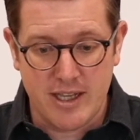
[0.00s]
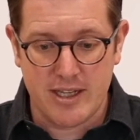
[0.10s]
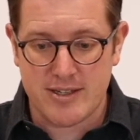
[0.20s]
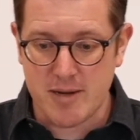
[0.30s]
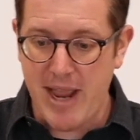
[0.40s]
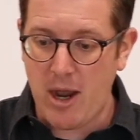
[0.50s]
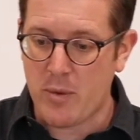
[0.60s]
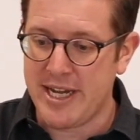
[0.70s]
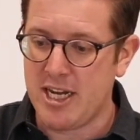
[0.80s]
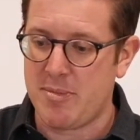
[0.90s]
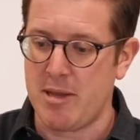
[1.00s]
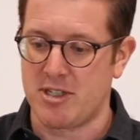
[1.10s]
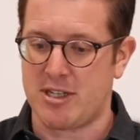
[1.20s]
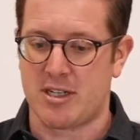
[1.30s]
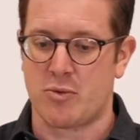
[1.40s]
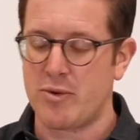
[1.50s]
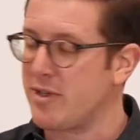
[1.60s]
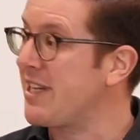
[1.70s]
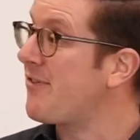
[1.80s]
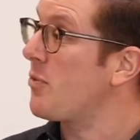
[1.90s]
Somehow we need to be able to
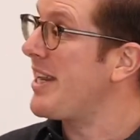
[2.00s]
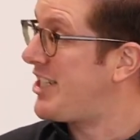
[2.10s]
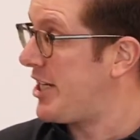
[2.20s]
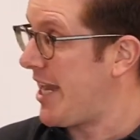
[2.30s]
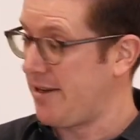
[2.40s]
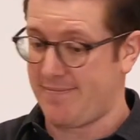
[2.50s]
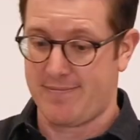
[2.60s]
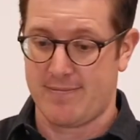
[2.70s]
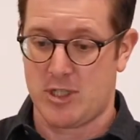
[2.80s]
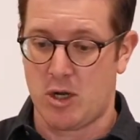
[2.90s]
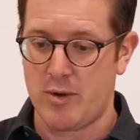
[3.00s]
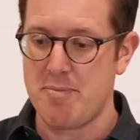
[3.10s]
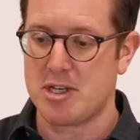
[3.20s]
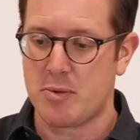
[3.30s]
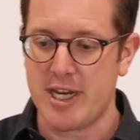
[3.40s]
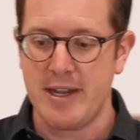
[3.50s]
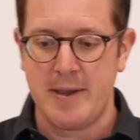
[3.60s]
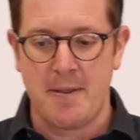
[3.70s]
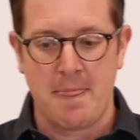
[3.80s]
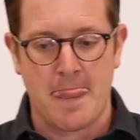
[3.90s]
differentiate, don't we,
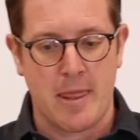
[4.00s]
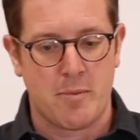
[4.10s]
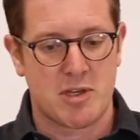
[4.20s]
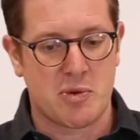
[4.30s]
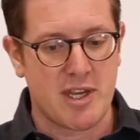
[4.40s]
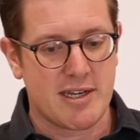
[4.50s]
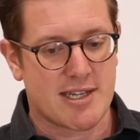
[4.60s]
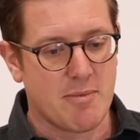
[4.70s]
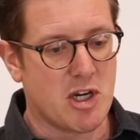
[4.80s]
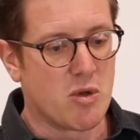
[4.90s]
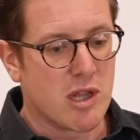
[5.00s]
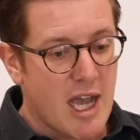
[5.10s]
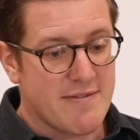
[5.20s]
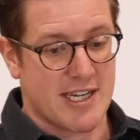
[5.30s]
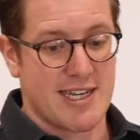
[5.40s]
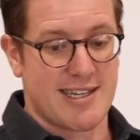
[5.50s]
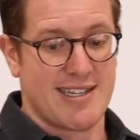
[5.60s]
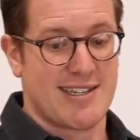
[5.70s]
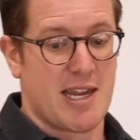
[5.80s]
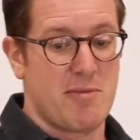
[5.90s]
between someone who loves us
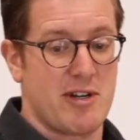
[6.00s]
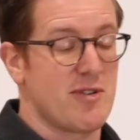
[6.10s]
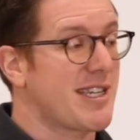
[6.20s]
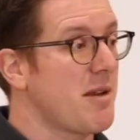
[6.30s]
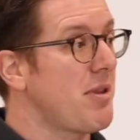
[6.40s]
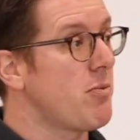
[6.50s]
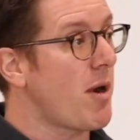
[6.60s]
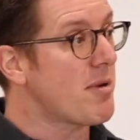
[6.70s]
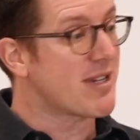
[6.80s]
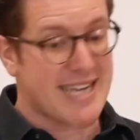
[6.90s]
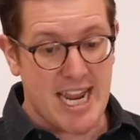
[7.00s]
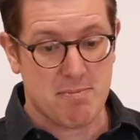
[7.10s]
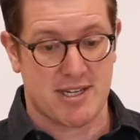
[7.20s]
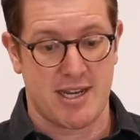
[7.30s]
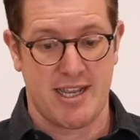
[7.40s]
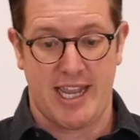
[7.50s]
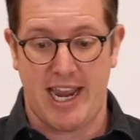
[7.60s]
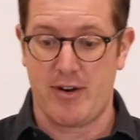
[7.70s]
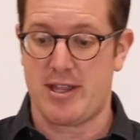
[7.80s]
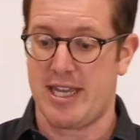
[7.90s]
and someone who simply rubber stamps
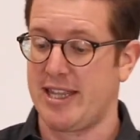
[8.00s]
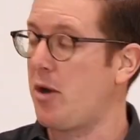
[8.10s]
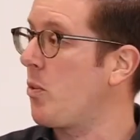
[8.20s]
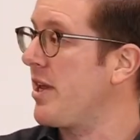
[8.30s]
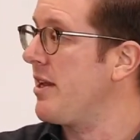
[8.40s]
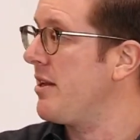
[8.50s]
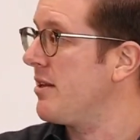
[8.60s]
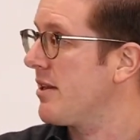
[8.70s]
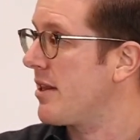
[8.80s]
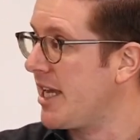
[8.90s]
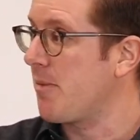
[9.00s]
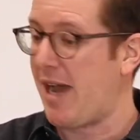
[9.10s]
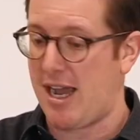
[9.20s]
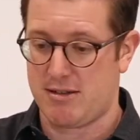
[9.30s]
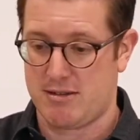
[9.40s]
everything that we think about.